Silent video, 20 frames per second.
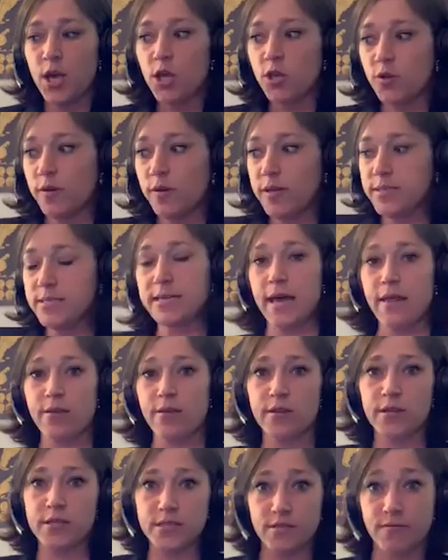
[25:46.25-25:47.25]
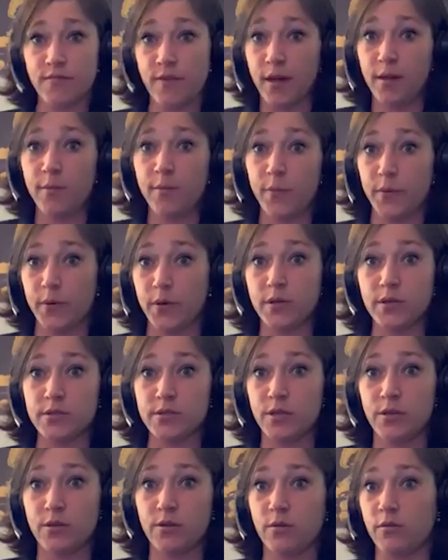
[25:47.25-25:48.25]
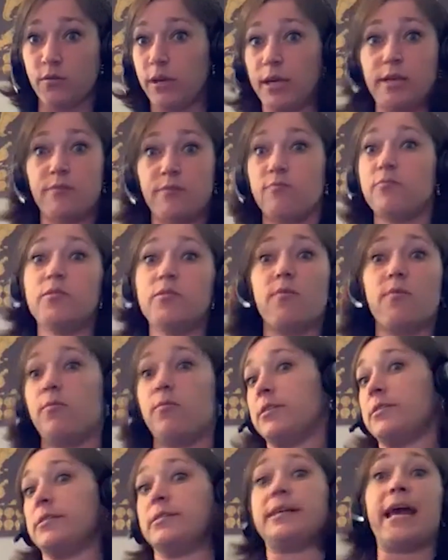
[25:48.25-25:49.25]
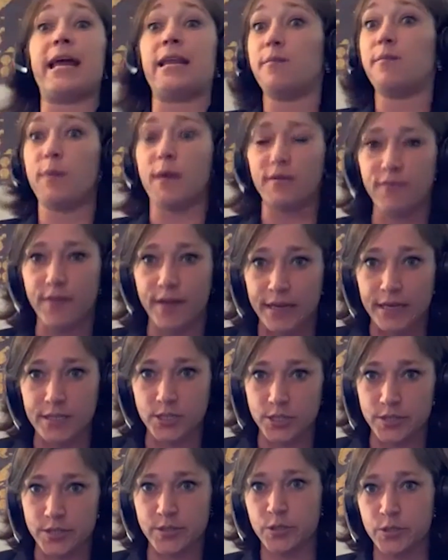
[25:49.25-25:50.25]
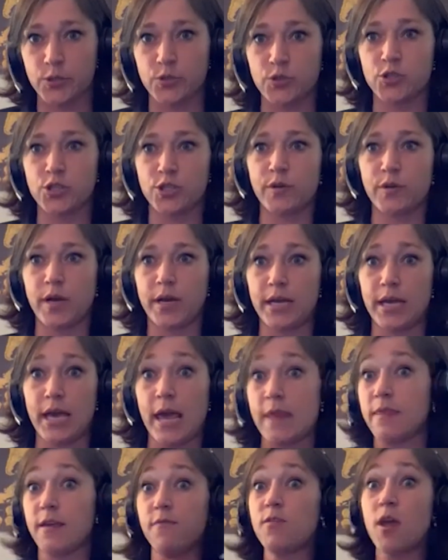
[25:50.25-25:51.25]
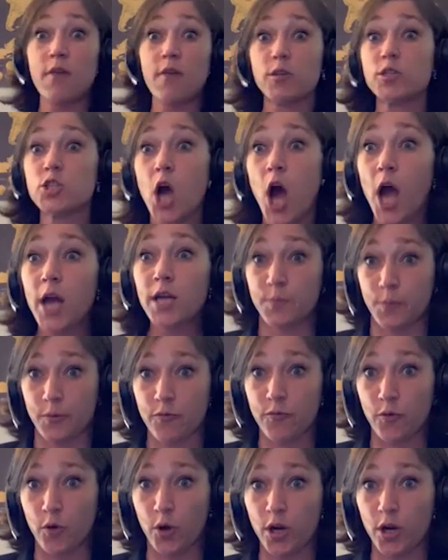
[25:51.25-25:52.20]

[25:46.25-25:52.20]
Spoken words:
you get together these developers, let's say any big financial institution, right? And they've never talked before,